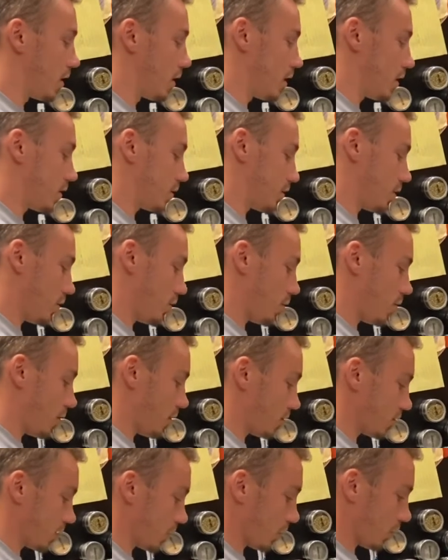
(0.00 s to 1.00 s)
So it was
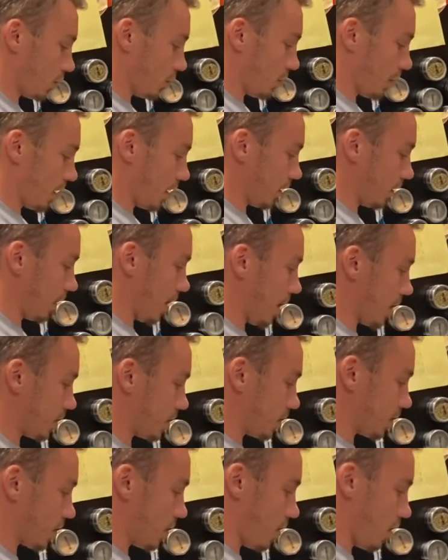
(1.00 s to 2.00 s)
a little bit
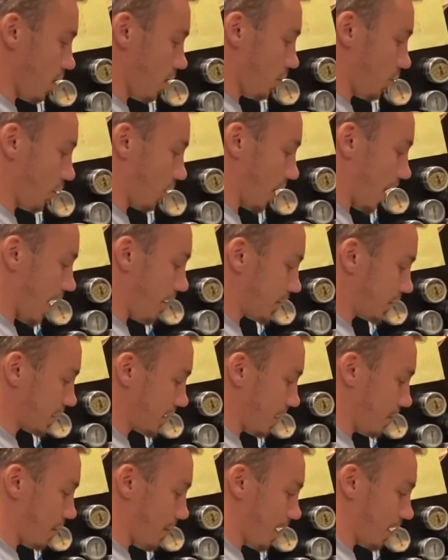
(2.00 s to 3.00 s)
less. We're going to have the same
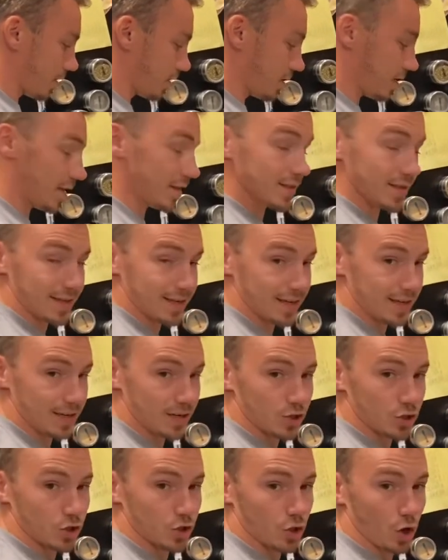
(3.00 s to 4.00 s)
amount of seasoning in
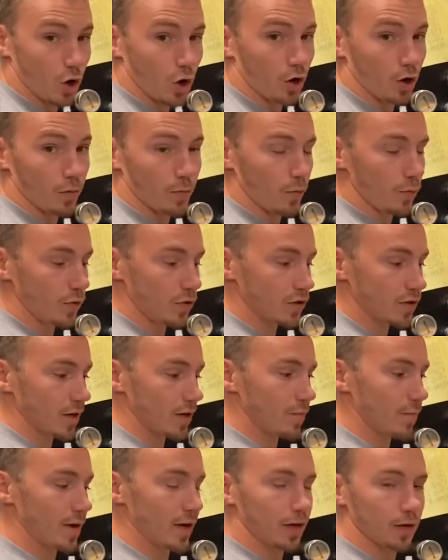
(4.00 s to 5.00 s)
each jar, but we just had to
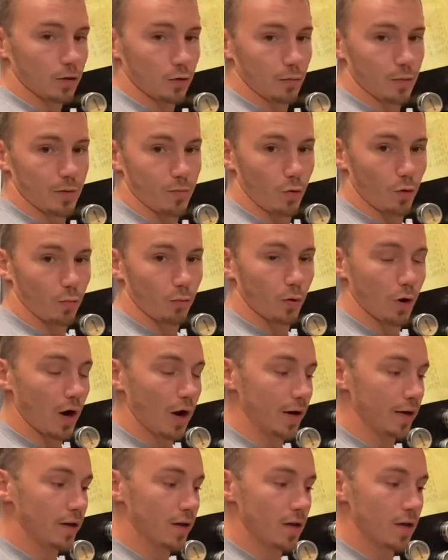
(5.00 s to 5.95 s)
make a little bit more brine.